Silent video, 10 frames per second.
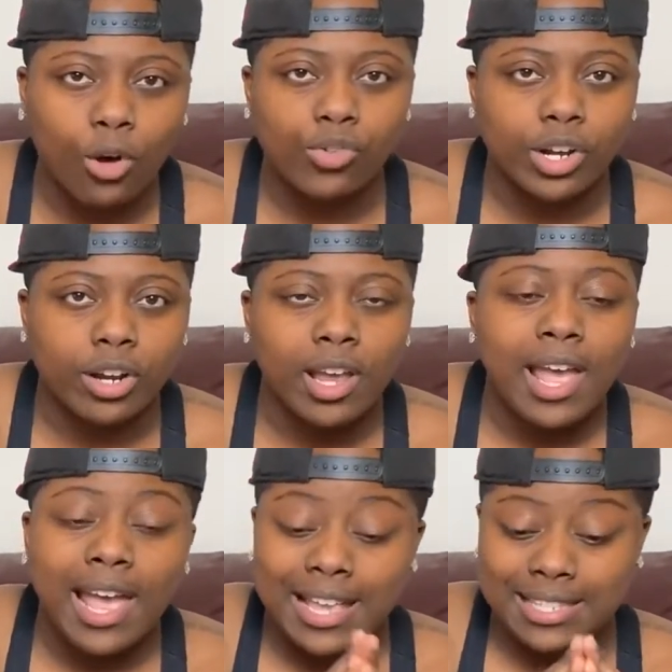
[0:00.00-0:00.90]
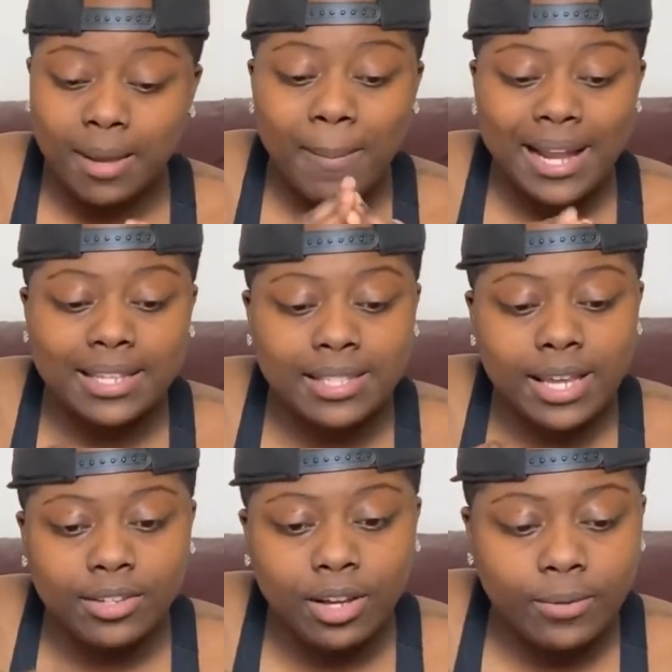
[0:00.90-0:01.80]
older, and somebody
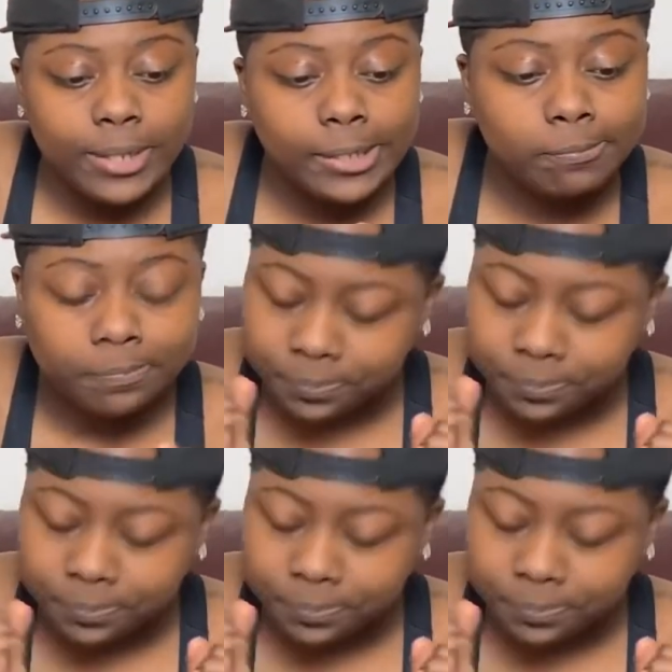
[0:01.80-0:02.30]
said, you know what,